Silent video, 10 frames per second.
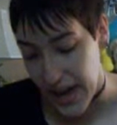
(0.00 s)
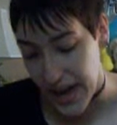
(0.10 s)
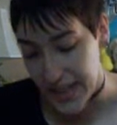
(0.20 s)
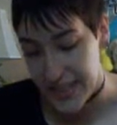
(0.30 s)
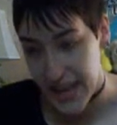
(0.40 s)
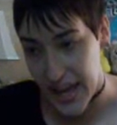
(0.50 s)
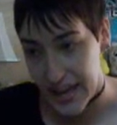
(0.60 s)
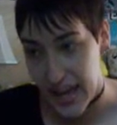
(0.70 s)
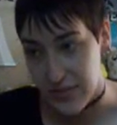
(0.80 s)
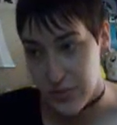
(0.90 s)
And
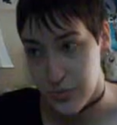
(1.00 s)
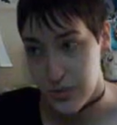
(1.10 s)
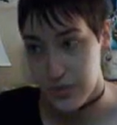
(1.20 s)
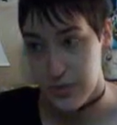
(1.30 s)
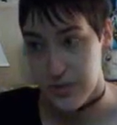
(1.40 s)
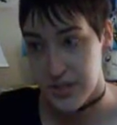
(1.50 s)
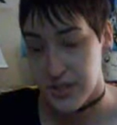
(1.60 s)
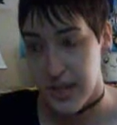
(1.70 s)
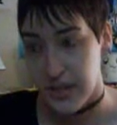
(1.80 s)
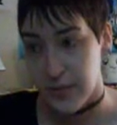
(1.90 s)
then after we, we were
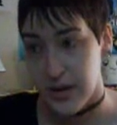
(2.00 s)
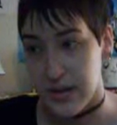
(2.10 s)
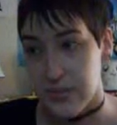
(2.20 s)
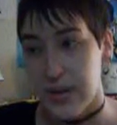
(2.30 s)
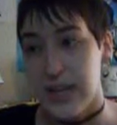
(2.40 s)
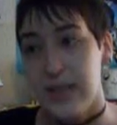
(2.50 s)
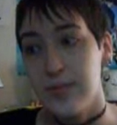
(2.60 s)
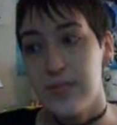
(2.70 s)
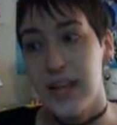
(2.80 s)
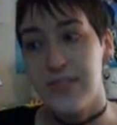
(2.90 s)
done getting ready, we
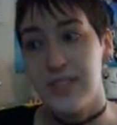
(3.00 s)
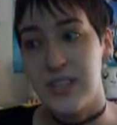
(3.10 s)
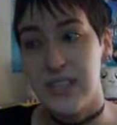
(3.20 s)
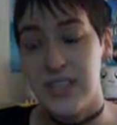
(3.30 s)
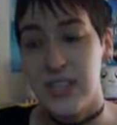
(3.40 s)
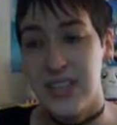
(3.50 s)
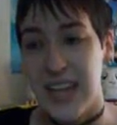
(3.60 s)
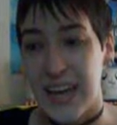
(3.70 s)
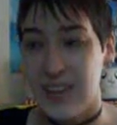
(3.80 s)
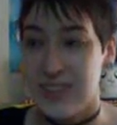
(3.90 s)
left a little
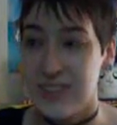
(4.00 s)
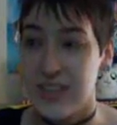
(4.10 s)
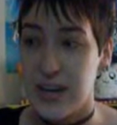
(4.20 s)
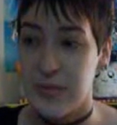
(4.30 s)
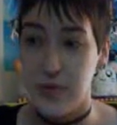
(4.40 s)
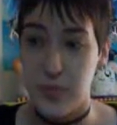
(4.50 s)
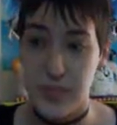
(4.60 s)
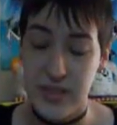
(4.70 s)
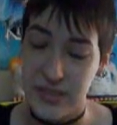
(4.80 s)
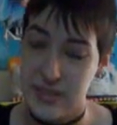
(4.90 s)
later than I was
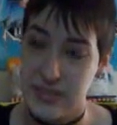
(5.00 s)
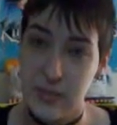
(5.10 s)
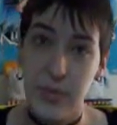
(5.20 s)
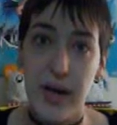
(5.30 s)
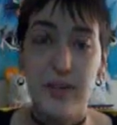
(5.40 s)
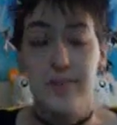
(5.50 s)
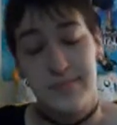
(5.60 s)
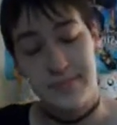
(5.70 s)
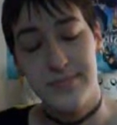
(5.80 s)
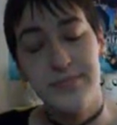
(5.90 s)
hoping. But
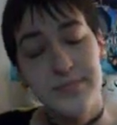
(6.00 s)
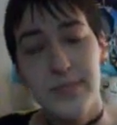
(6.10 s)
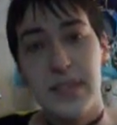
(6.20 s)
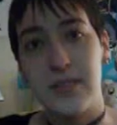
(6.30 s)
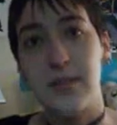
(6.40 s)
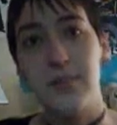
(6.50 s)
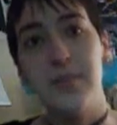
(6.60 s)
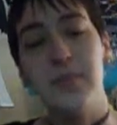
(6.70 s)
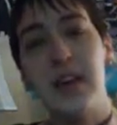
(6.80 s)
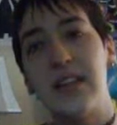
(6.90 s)
that's a,
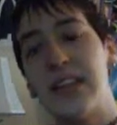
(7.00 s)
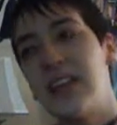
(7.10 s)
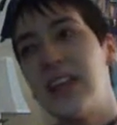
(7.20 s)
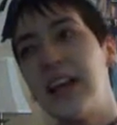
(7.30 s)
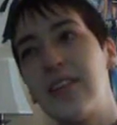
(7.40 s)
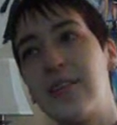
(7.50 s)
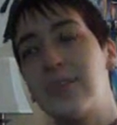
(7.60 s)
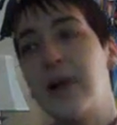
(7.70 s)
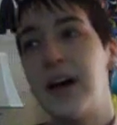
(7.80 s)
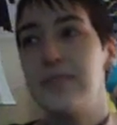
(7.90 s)
yeah, a little later,
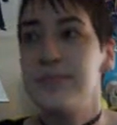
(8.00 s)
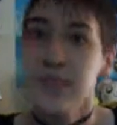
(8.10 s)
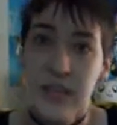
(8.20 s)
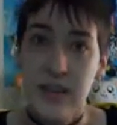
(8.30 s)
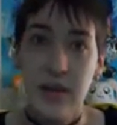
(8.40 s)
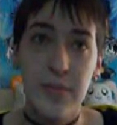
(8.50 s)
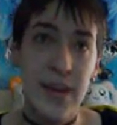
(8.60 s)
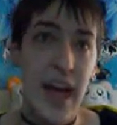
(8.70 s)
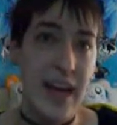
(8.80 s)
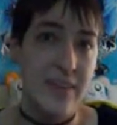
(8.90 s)
but I mean,
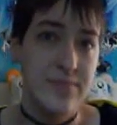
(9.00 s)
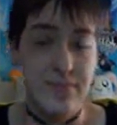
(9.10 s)
hey.